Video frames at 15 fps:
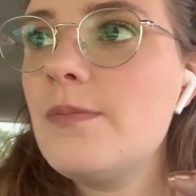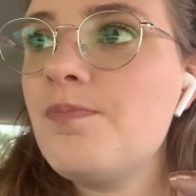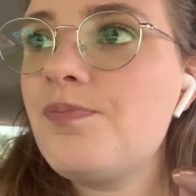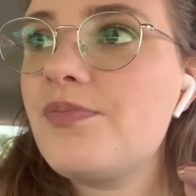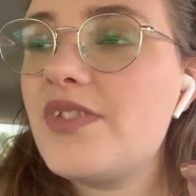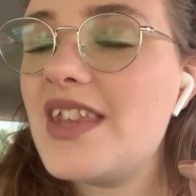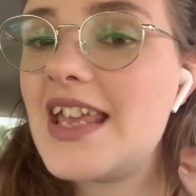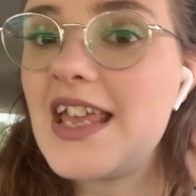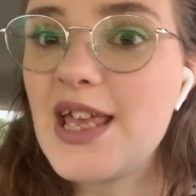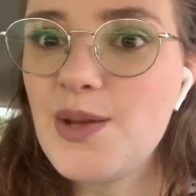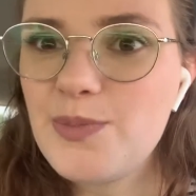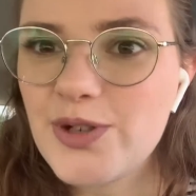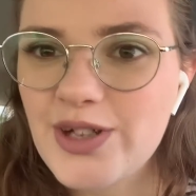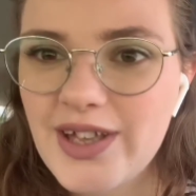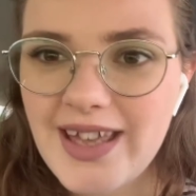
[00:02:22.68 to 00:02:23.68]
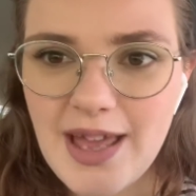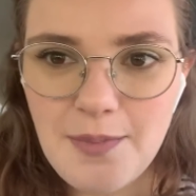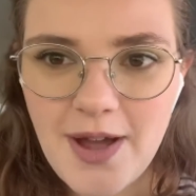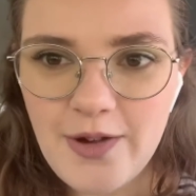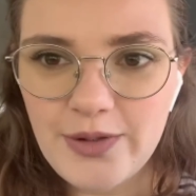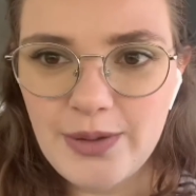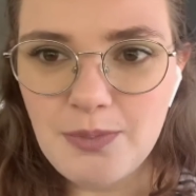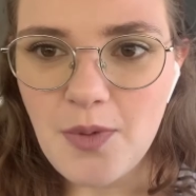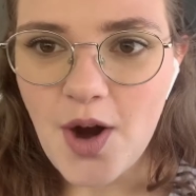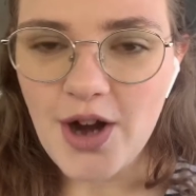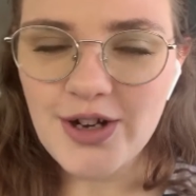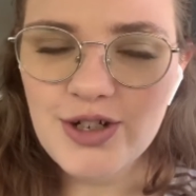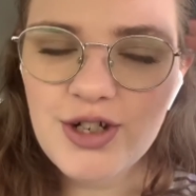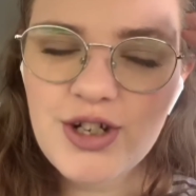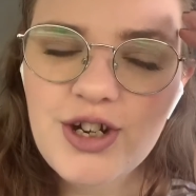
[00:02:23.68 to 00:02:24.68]
the ebook came out in
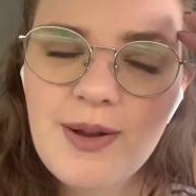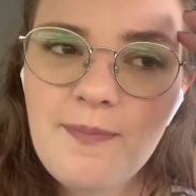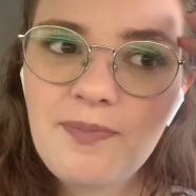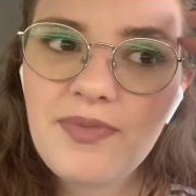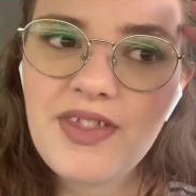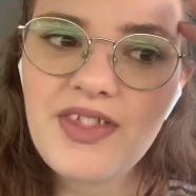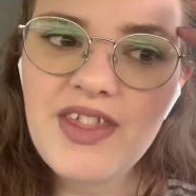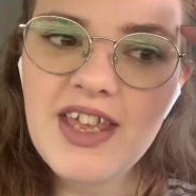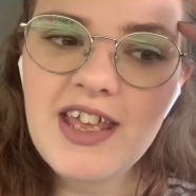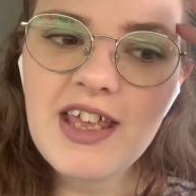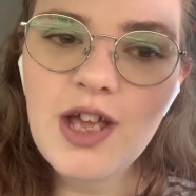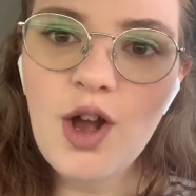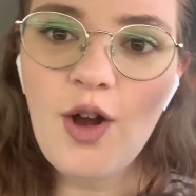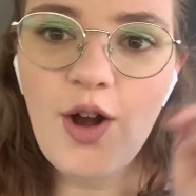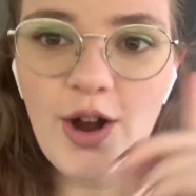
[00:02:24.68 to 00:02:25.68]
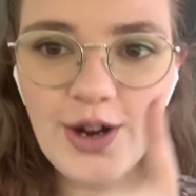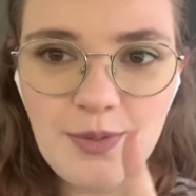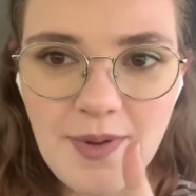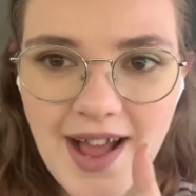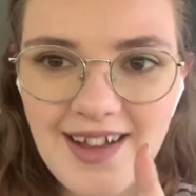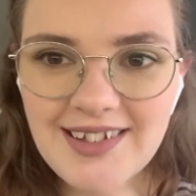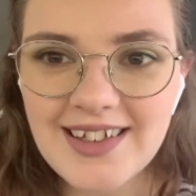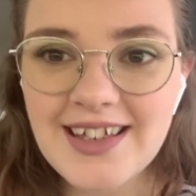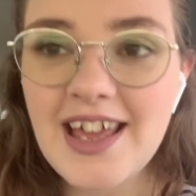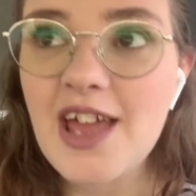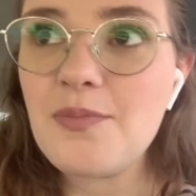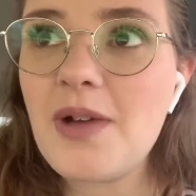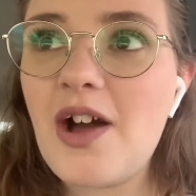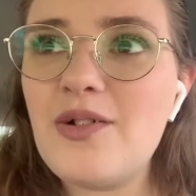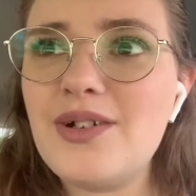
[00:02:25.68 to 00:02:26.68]
March. The hardback
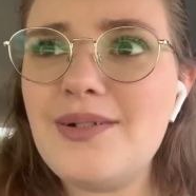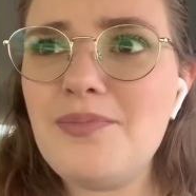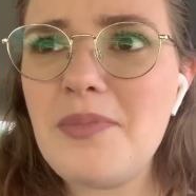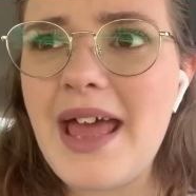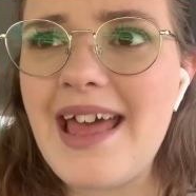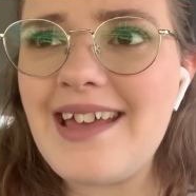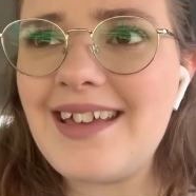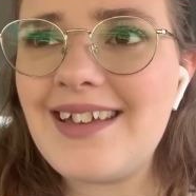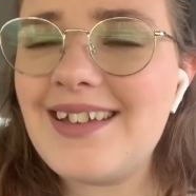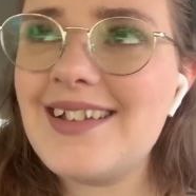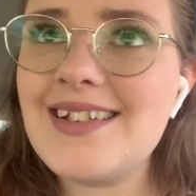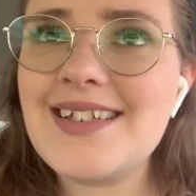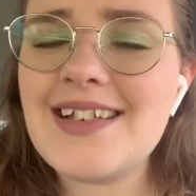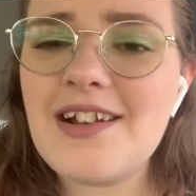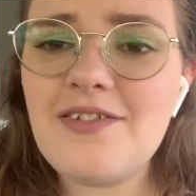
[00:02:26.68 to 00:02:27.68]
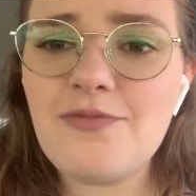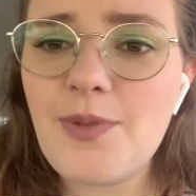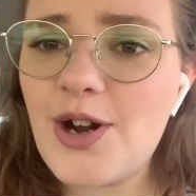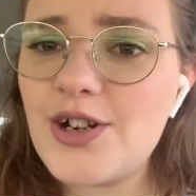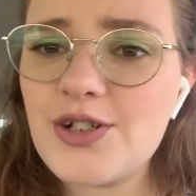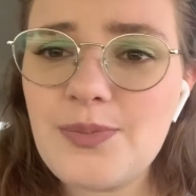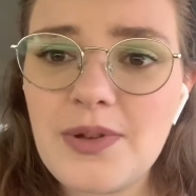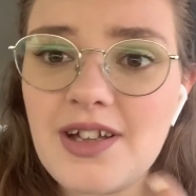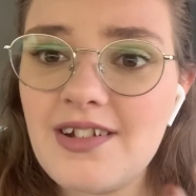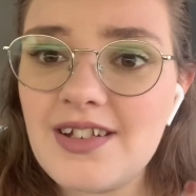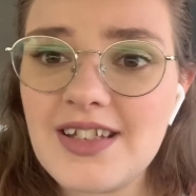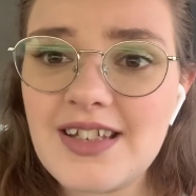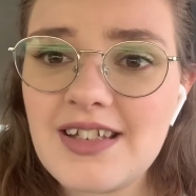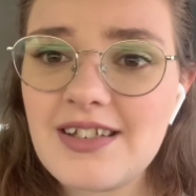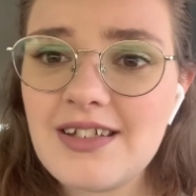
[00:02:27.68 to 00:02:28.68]
came out in May instead of March
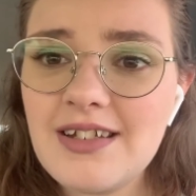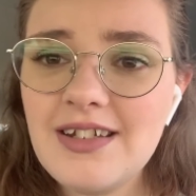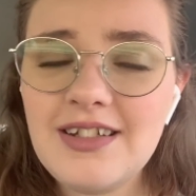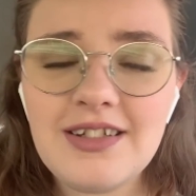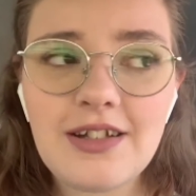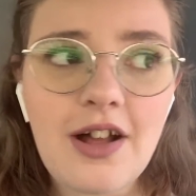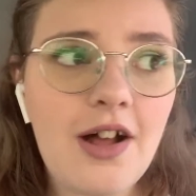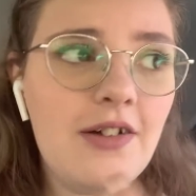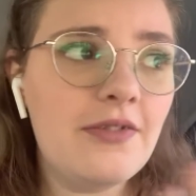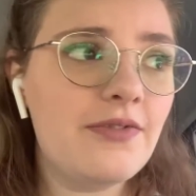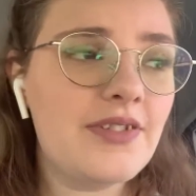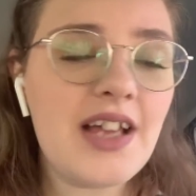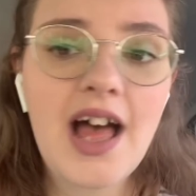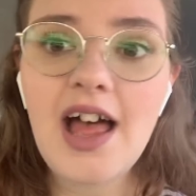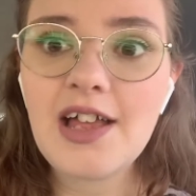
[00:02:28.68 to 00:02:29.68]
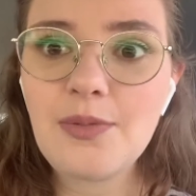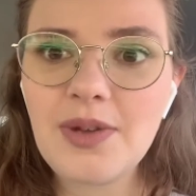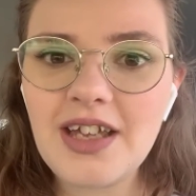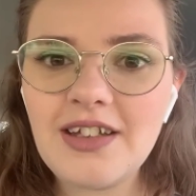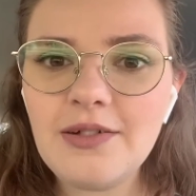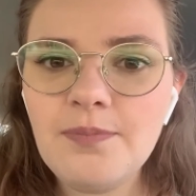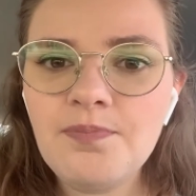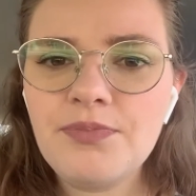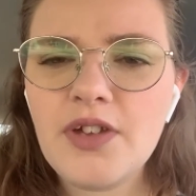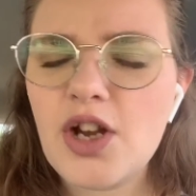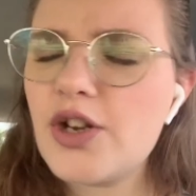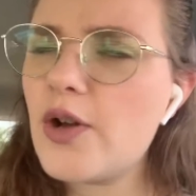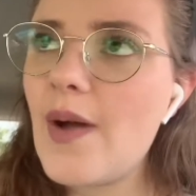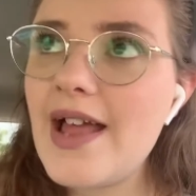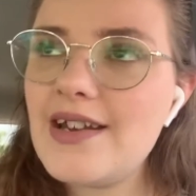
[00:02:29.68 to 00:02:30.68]
because of timing.
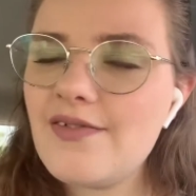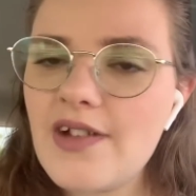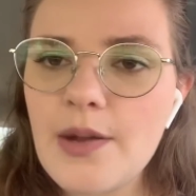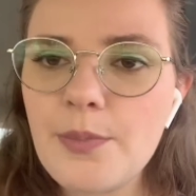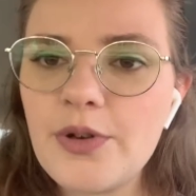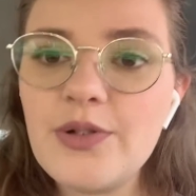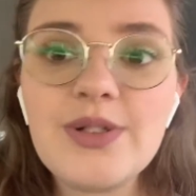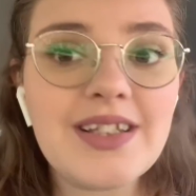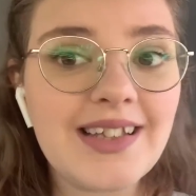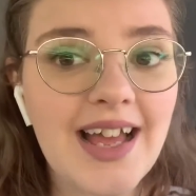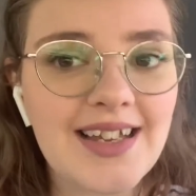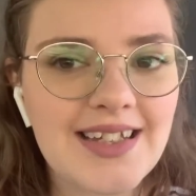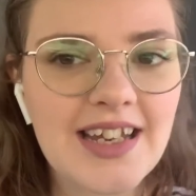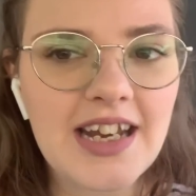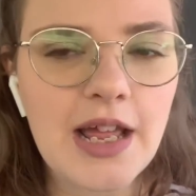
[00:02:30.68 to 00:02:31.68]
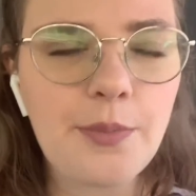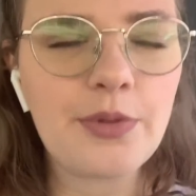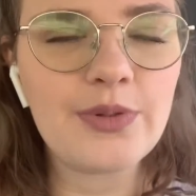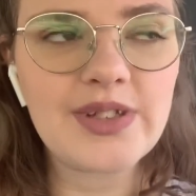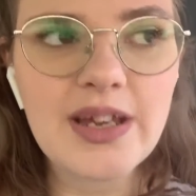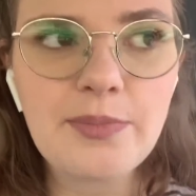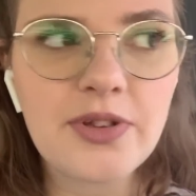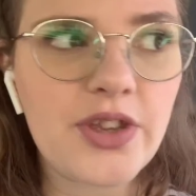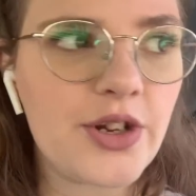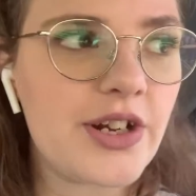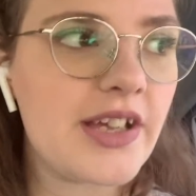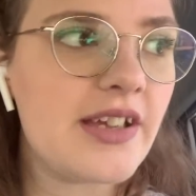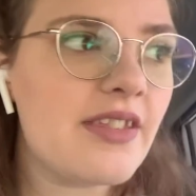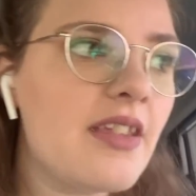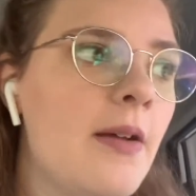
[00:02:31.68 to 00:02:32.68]
Or no, end of April. It was the last day in April. It was April
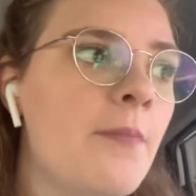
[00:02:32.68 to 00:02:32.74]
30th.